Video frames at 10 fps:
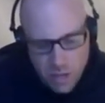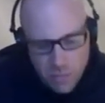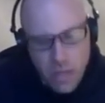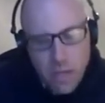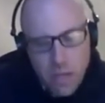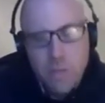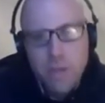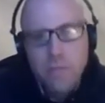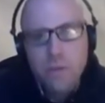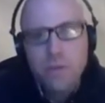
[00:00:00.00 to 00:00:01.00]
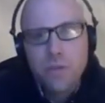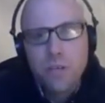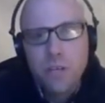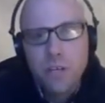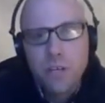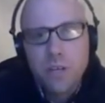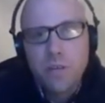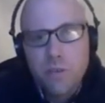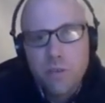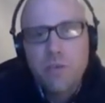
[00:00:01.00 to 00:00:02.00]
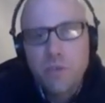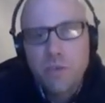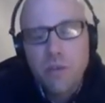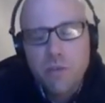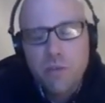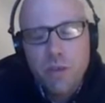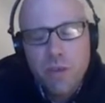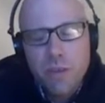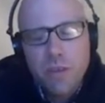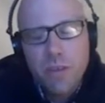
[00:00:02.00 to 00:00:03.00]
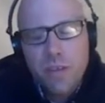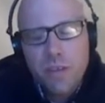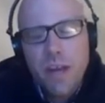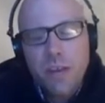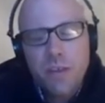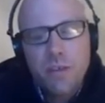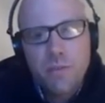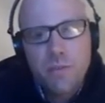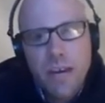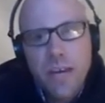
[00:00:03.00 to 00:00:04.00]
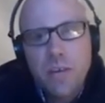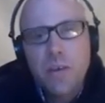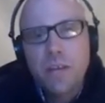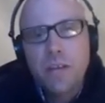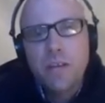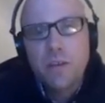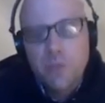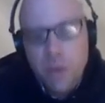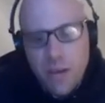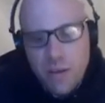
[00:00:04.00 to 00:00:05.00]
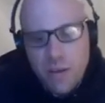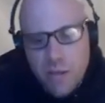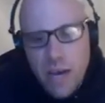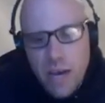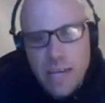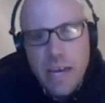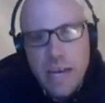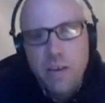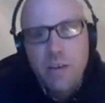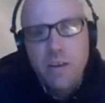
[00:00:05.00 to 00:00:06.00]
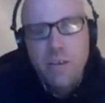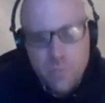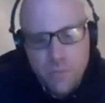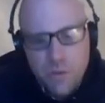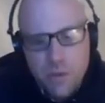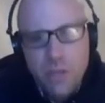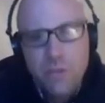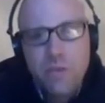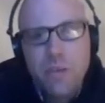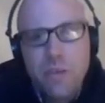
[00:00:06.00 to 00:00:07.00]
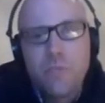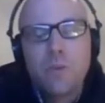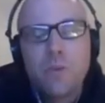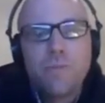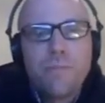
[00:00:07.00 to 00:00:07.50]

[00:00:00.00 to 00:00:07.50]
development of what you're going to do. So you can synthesize it or evaluate it. You're not tied down to the procedures anymore.